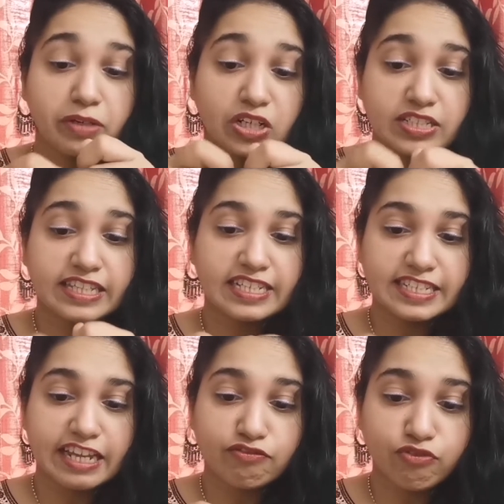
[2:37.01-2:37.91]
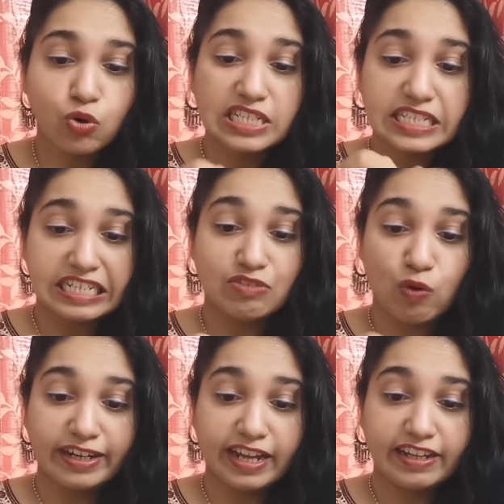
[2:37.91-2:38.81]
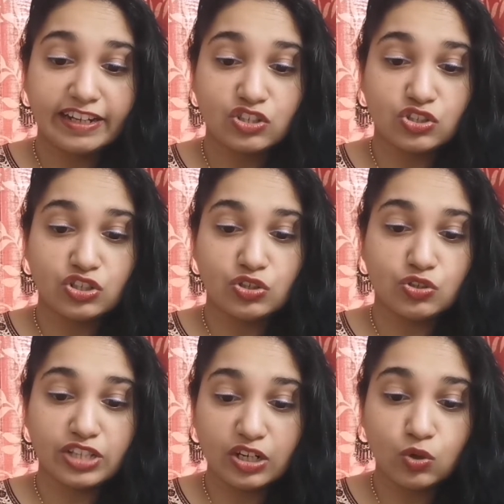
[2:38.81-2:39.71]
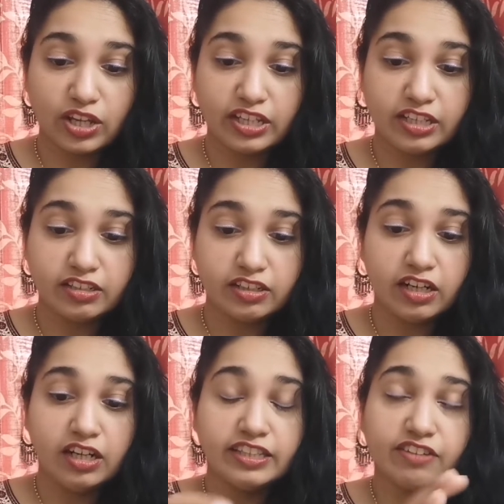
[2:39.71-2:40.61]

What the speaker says: because they are staying focused in one direction, they are looking here,